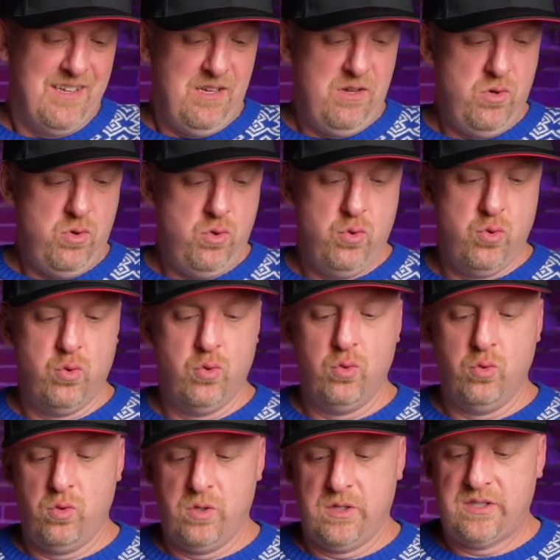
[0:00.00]

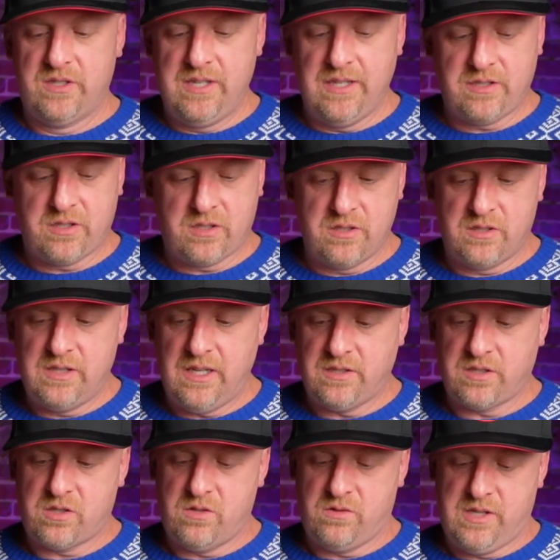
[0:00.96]
Ooh,
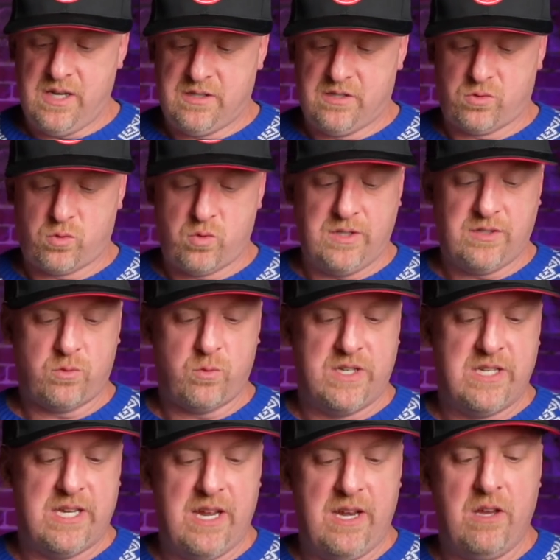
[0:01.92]

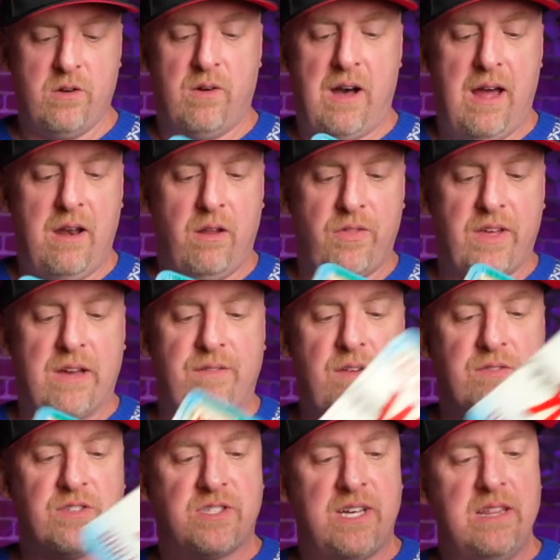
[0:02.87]
sesquicentennial. I don't think I've
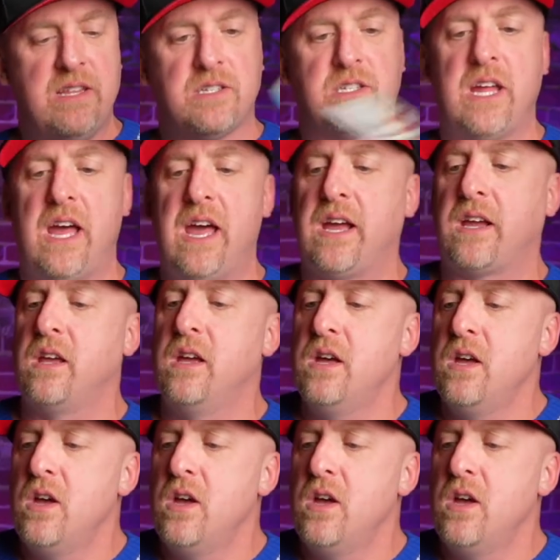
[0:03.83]
ever seen this tag.